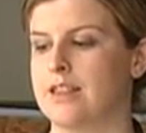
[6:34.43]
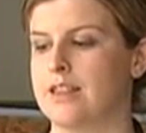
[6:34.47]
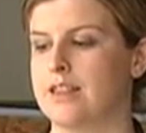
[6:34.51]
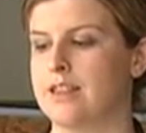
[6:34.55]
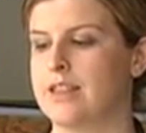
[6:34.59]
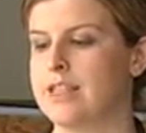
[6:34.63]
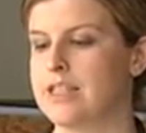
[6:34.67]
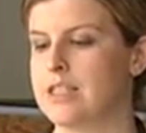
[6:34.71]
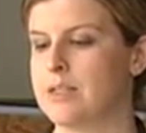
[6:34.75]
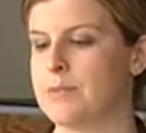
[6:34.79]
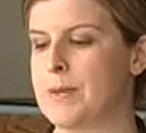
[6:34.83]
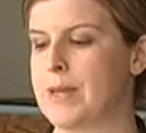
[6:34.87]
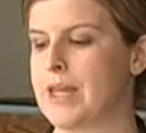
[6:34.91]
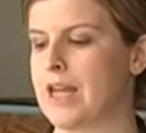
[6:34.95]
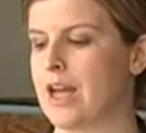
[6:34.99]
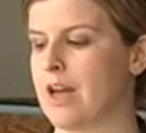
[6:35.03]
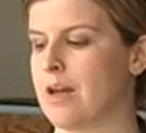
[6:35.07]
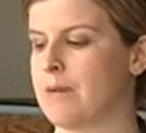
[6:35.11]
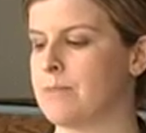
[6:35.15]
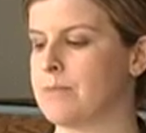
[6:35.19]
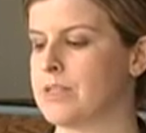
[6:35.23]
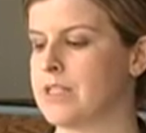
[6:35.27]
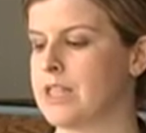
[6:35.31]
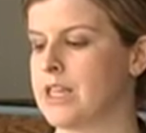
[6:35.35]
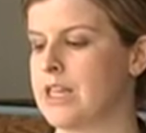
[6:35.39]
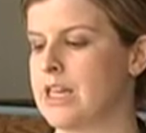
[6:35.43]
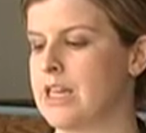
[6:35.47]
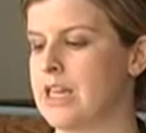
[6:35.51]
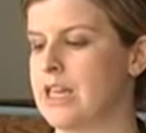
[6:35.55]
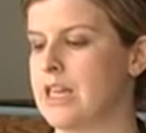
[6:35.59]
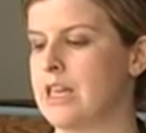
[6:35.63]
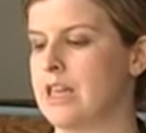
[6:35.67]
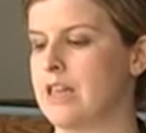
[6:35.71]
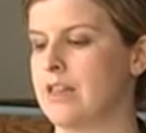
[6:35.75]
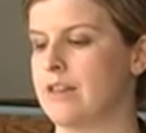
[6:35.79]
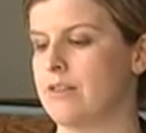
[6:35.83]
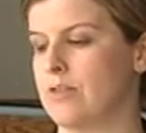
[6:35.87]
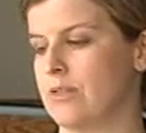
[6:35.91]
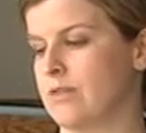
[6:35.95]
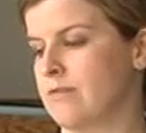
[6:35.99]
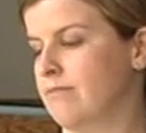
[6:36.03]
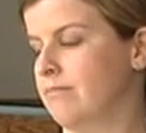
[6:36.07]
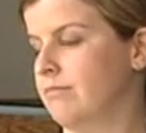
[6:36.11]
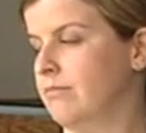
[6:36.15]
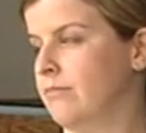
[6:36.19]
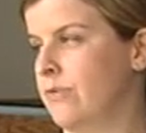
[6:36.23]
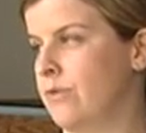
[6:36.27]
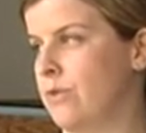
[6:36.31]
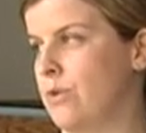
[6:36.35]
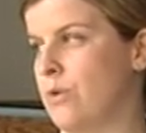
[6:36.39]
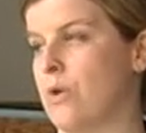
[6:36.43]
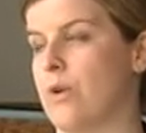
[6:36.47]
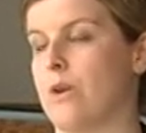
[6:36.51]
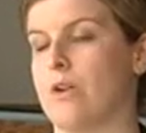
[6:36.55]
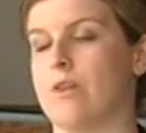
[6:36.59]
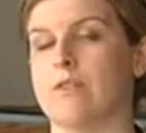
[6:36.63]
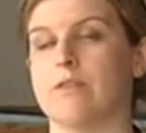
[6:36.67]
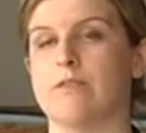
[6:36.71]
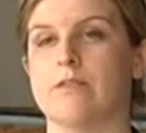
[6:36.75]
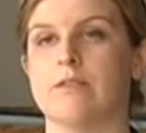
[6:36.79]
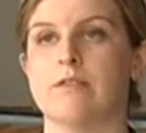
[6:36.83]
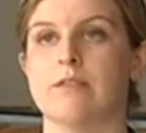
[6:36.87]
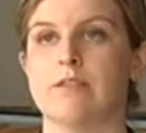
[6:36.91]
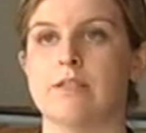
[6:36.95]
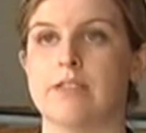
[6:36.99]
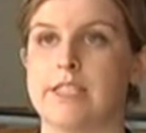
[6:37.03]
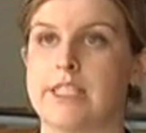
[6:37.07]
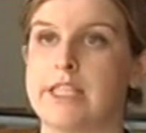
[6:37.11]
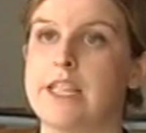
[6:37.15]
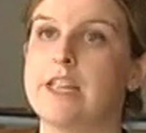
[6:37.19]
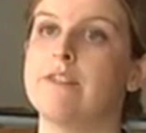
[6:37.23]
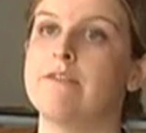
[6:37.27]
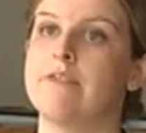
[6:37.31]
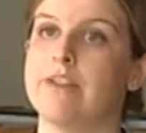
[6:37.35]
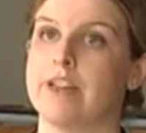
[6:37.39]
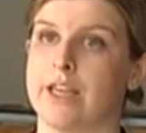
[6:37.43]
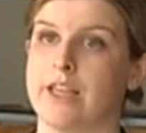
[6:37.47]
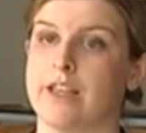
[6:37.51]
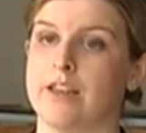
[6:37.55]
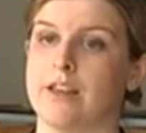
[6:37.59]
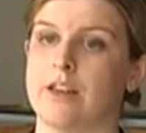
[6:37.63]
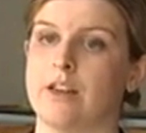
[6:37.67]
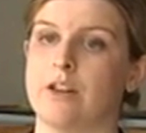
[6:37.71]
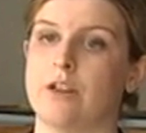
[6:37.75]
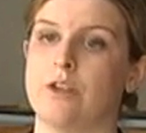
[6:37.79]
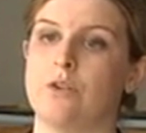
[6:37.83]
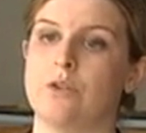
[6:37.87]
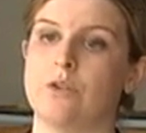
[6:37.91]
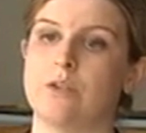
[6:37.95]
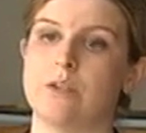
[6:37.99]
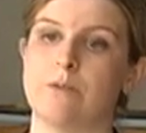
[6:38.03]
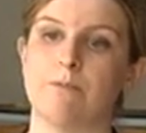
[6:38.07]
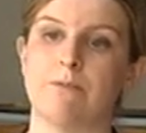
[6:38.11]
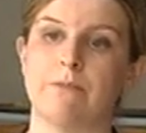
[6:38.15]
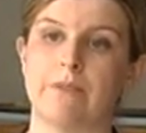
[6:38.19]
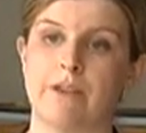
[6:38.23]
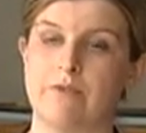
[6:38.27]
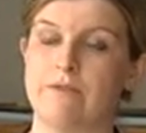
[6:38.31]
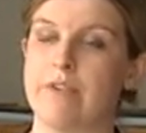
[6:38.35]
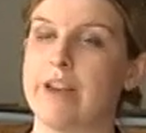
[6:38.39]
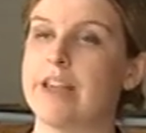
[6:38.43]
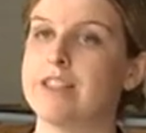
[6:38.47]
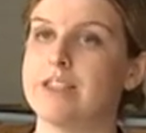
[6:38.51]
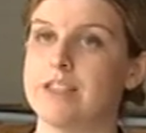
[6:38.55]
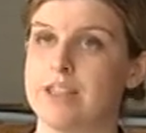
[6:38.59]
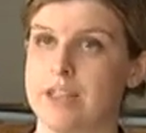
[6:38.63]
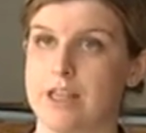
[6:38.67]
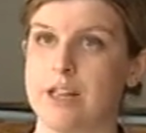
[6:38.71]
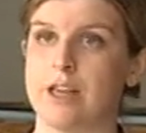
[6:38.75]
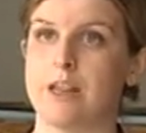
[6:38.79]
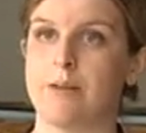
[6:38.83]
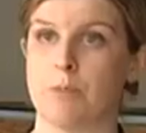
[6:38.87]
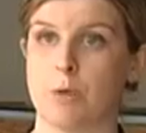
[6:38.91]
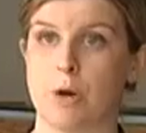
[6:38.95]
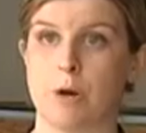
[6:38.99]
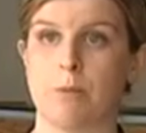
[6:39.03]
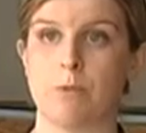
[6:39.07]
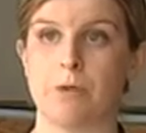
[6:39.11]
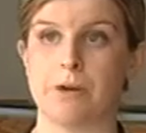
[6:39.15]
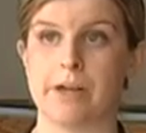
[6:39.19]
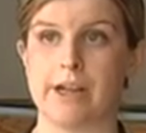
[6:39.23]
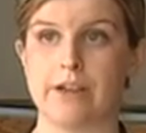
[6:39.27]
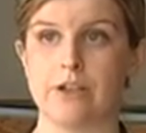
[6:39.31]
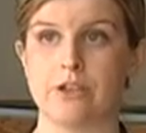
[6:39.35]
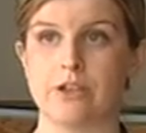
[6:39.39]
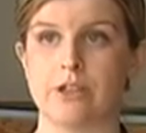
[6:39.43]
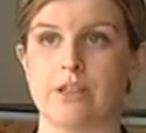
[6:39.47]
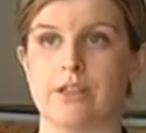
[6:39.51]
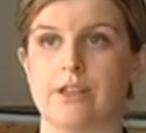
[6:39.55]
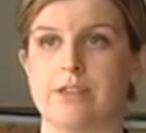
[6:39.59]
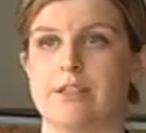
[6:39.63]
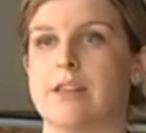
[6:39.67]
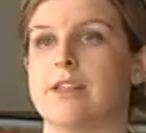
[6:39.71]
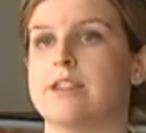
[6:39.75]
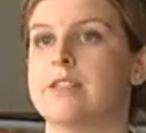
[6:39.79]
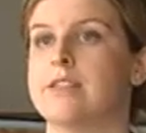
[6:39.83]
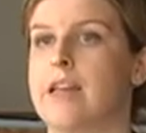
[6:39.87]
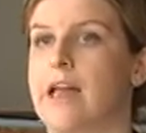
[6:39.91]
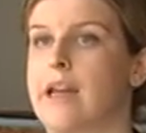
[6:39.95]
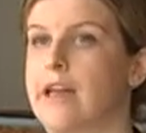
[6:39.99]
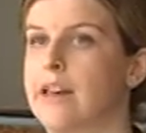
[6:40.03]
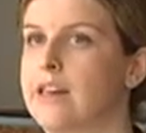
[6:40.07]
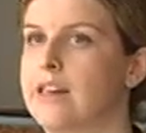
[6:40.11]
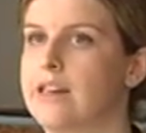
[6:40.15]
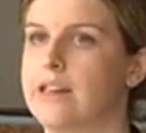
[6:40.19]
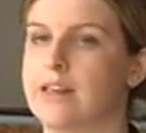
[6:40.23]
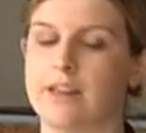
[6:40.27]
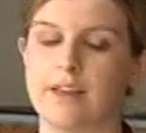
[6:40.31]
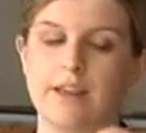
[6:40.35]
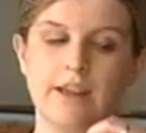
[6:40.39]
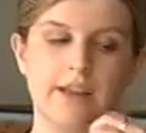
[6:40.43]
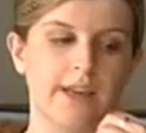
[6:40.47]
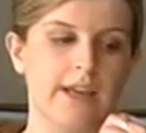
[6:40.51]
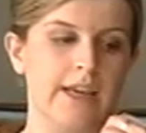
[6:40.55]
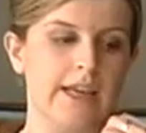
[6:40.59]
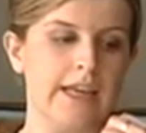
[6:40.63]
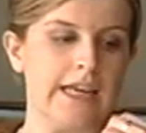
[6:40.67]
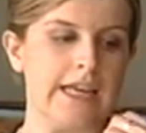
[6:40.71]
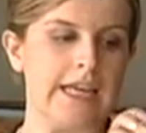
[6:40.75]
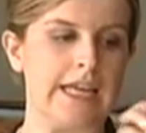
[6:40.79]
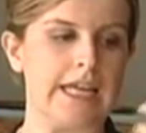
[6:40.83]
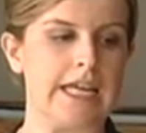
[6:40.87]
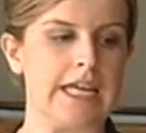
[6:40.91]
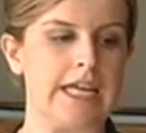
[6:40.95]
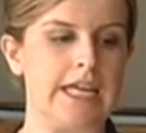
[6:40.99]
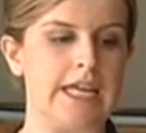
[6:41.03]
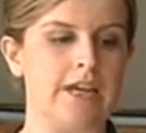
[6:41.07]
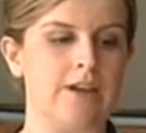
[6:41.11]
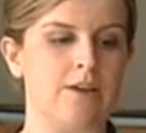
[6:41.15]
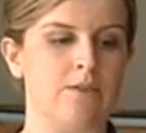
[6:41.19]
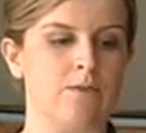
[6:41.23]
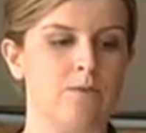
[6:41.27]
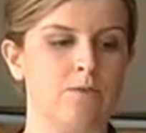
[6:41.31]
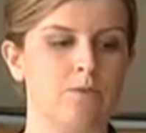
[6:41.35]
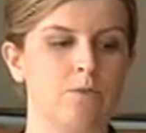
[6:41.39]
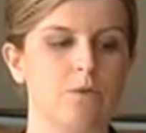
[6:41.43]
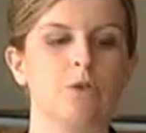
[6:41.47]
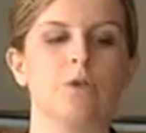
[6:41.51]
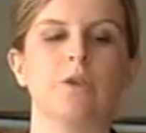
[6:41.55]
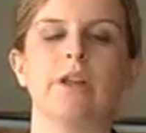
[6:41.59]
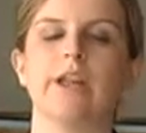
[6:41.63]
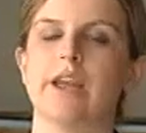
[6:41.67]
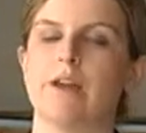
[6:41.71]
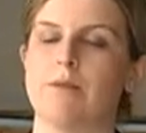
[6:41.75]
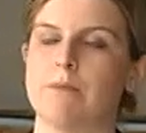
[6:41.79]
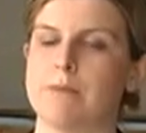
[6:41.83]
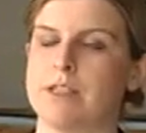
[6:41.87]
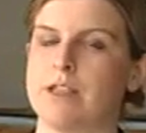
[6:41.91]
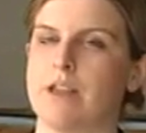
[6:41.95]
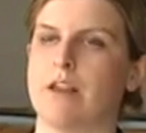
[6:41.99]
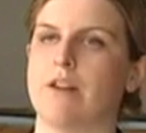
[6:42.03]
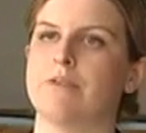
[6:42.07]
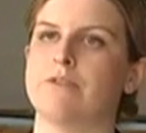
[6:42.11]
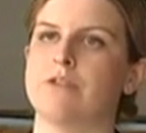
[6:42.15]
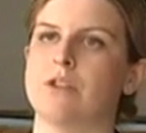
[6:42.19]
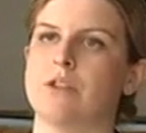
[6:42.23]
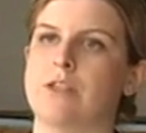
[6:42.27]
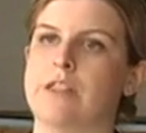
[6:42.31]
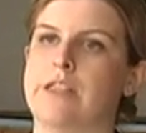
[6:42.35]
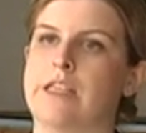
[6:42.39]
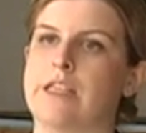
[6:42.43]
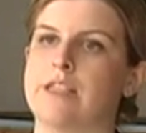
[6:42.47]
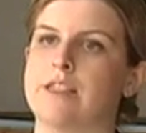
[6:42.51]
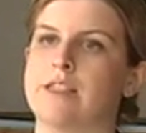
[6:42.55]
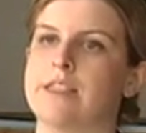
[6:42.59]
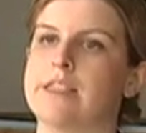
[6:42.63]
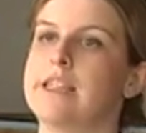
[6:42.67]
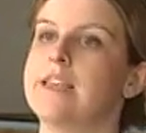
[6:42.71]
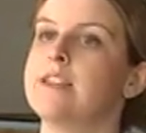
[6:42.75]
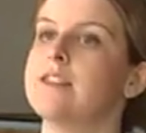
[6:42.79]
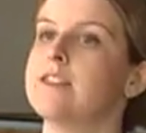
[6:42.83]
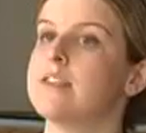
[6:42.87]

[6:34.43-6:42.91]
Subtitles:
this becomes key for Stephen, who's invested in appropriation, as I said, in rooting himself to these